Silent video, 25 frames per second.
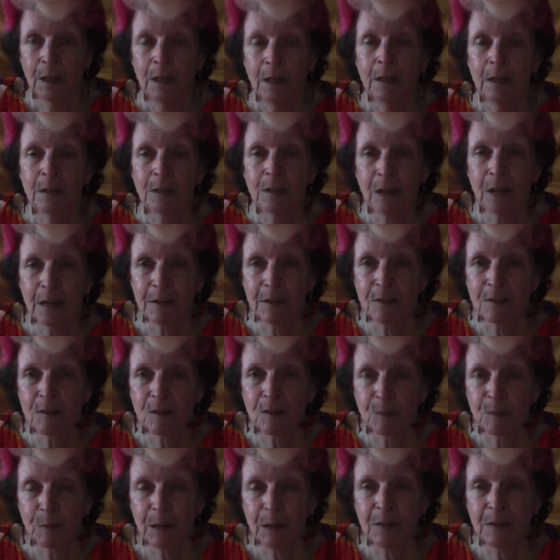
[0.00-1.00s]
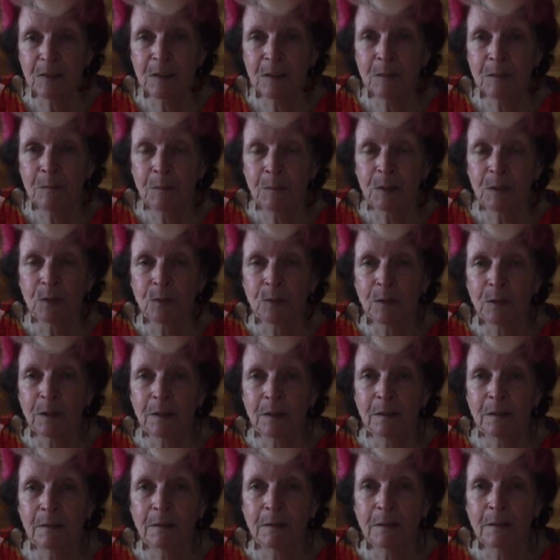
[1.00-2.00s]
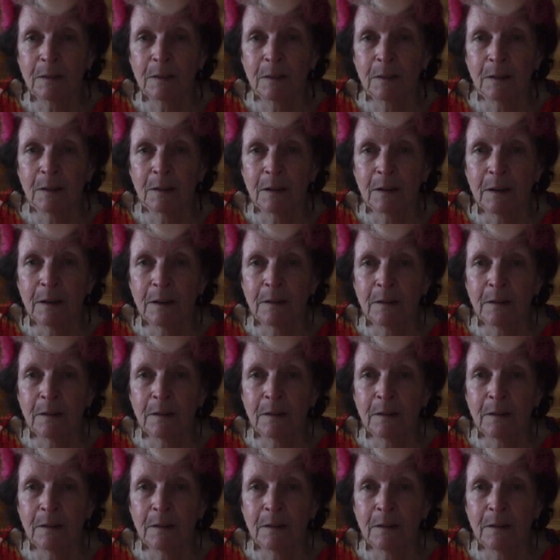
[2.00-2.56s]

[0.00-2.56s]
change the spacing between the